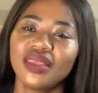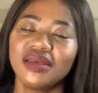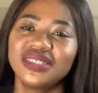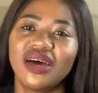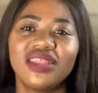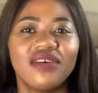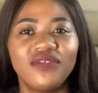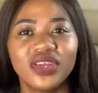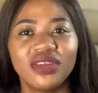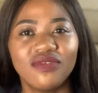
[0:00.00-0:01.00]
South
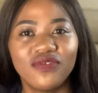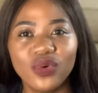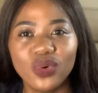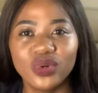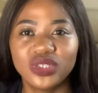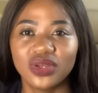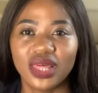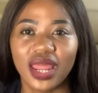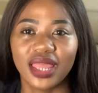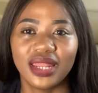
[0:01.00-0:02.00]
African food so
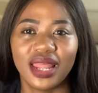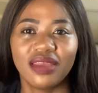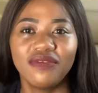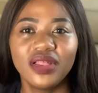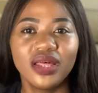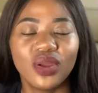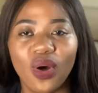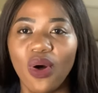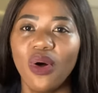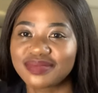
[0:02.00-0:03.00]
that I can like feel at
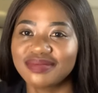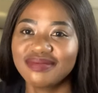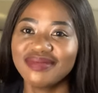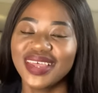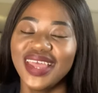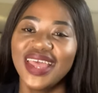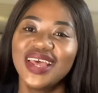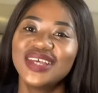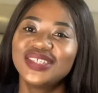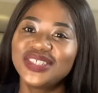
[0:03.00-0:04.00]
home.
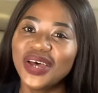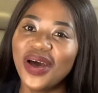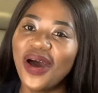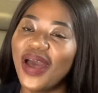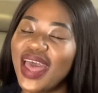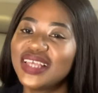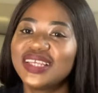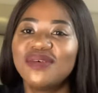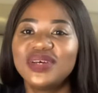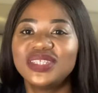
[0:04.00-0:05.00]
So as
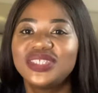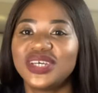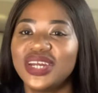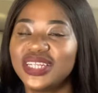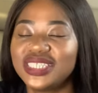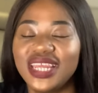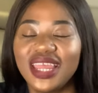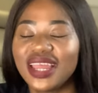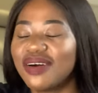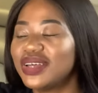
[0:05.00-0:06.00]
I was
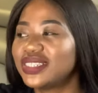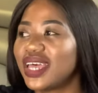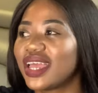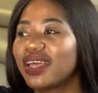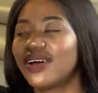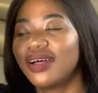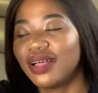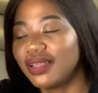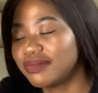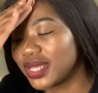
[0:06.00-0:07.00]
searching, I was like,
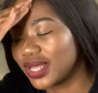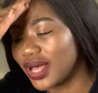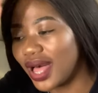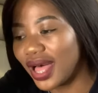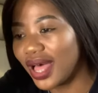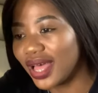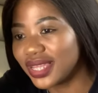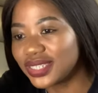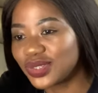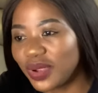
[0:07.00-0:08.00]
oh my
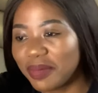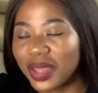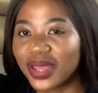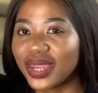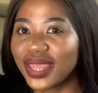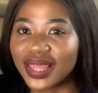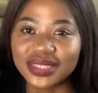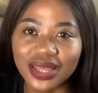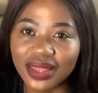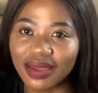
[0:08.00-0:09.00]
gosh, where am I gonna get
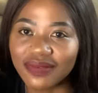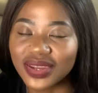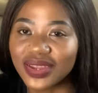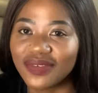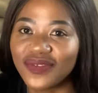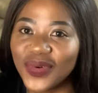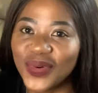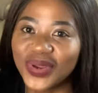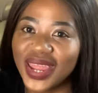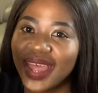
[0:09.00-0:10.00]
South African
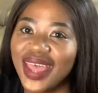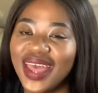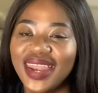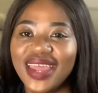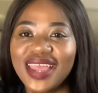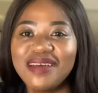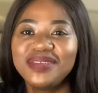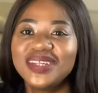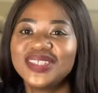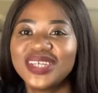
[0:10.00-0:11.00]
food? And I kept
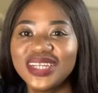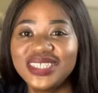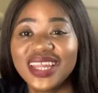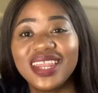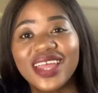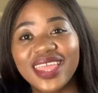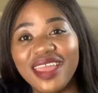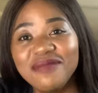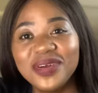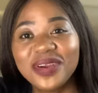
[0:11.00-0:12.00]
on searching, and I
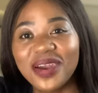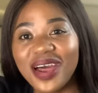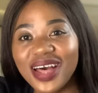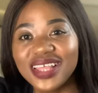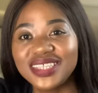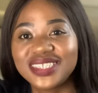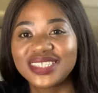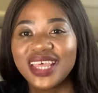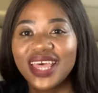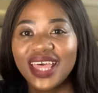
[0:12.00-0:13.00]
came across
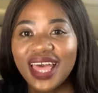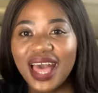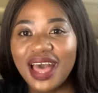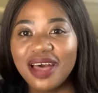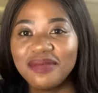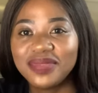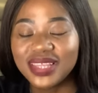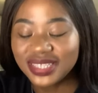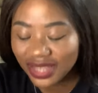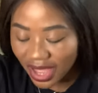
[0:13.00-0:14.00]

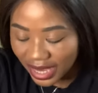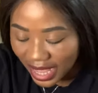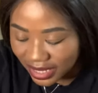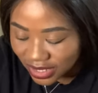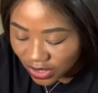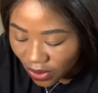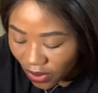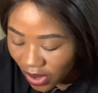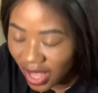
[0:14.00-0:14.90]
this online store.